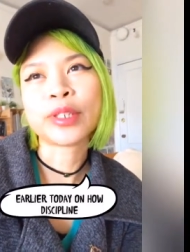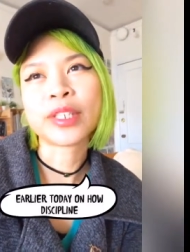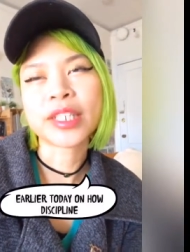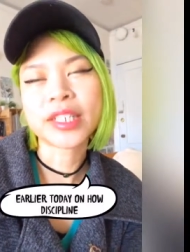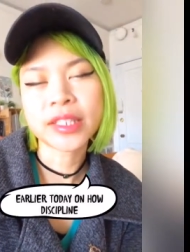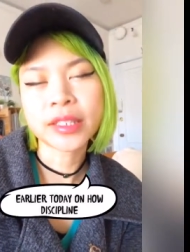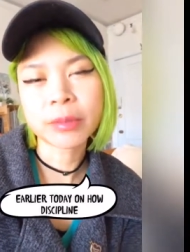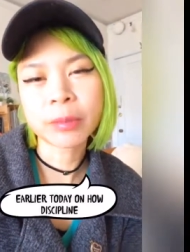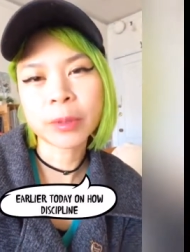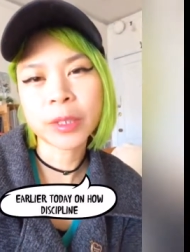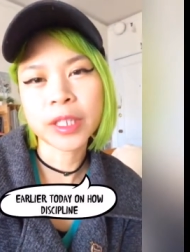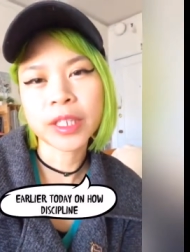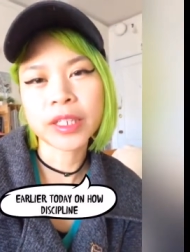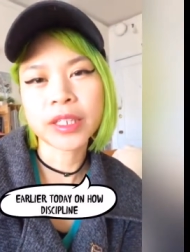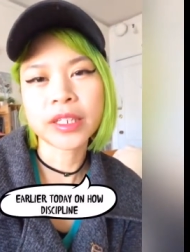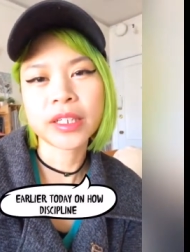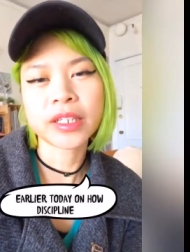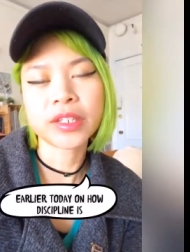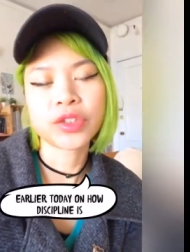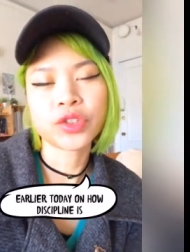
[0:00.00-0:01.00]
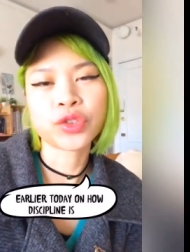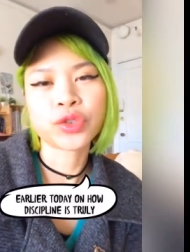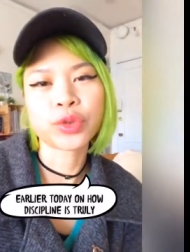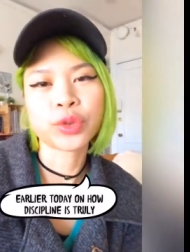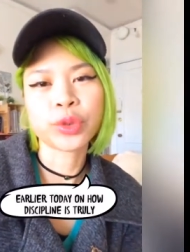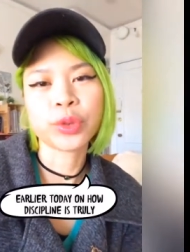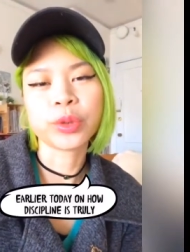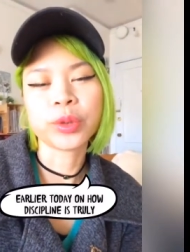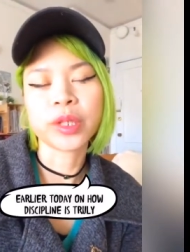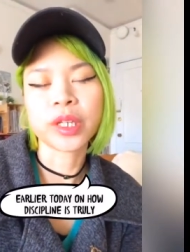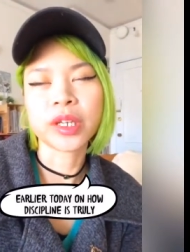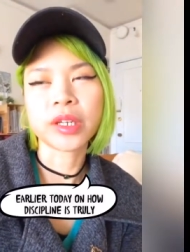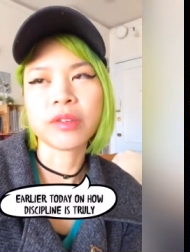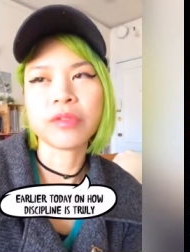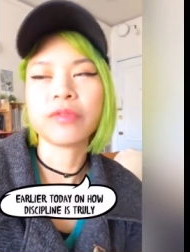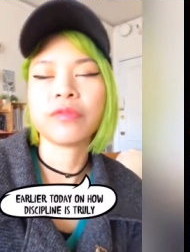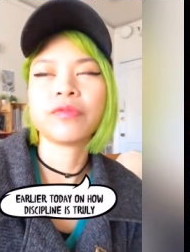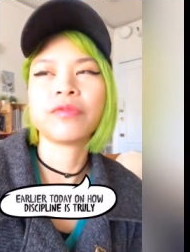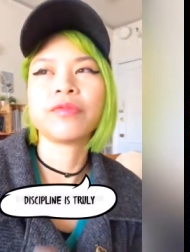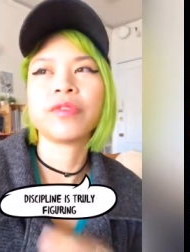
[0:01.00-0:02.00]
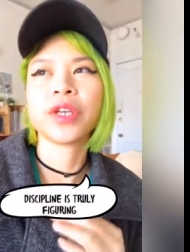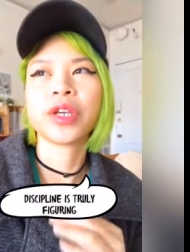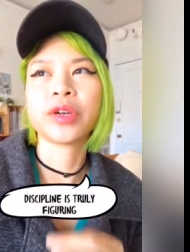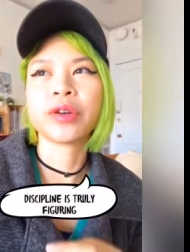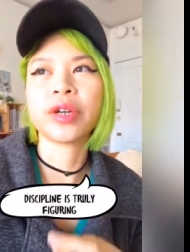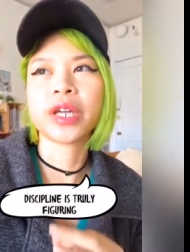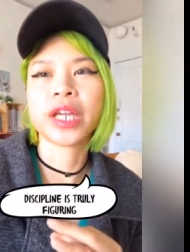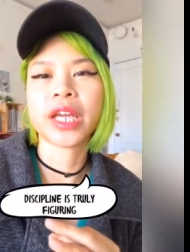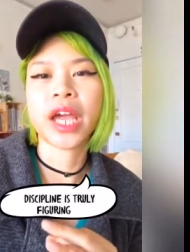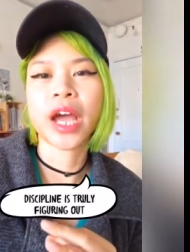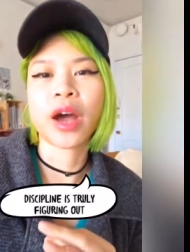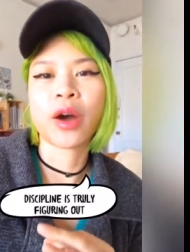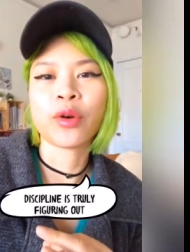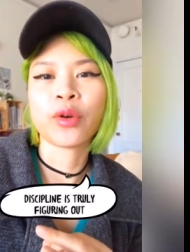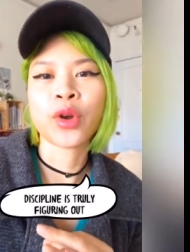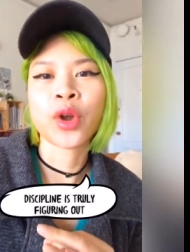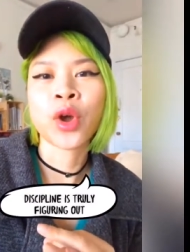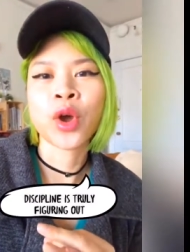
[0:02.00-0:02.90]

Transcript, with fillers: discipline is truly figuring out